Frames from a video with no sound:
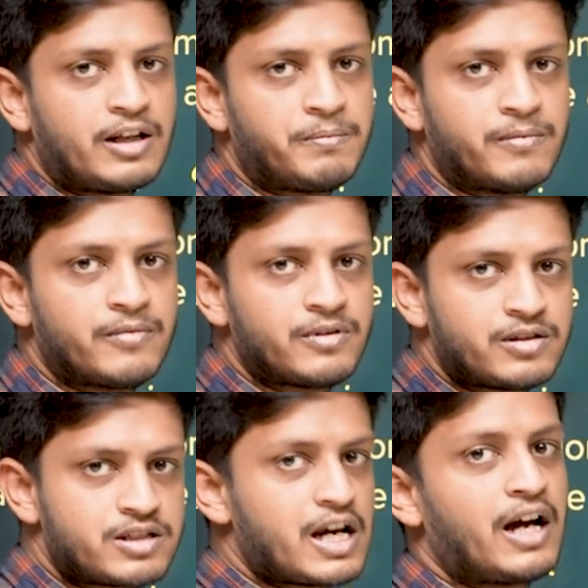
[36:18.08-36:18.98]
them.
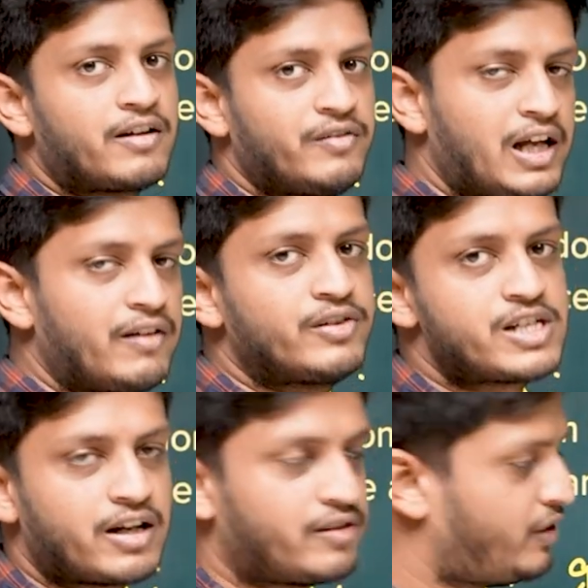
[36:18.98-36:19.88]
Jack will have a
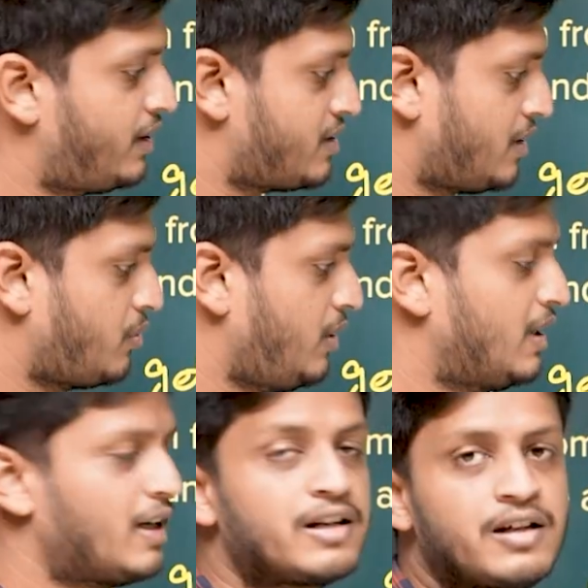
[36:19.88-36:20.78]
jack face,
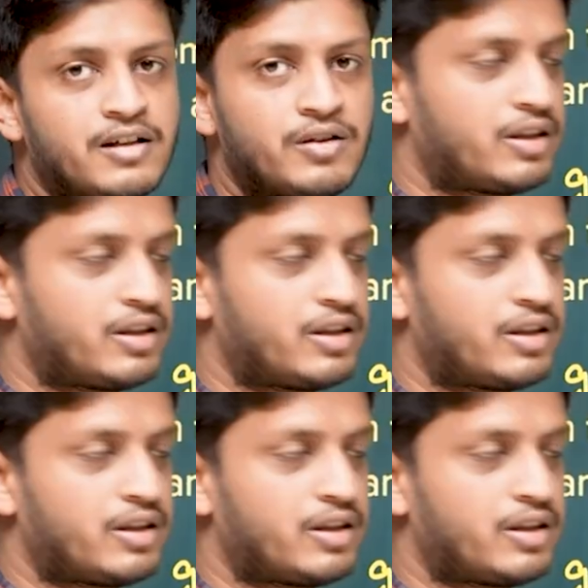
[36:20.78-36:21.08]
queen and king.